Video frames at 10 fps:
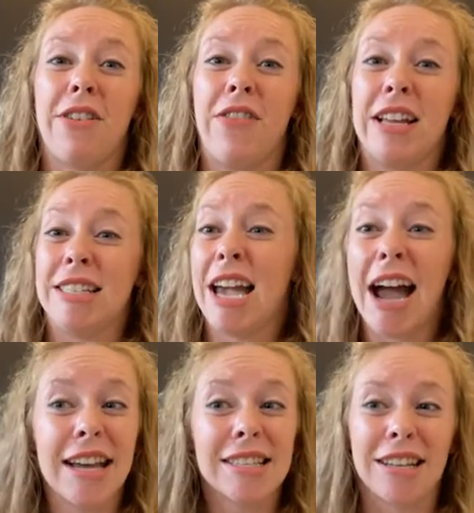a
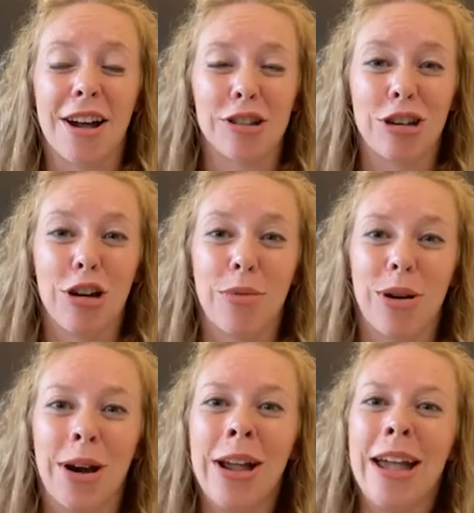fantastic
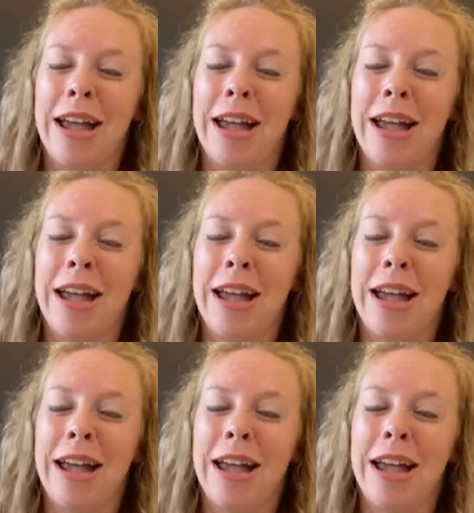October.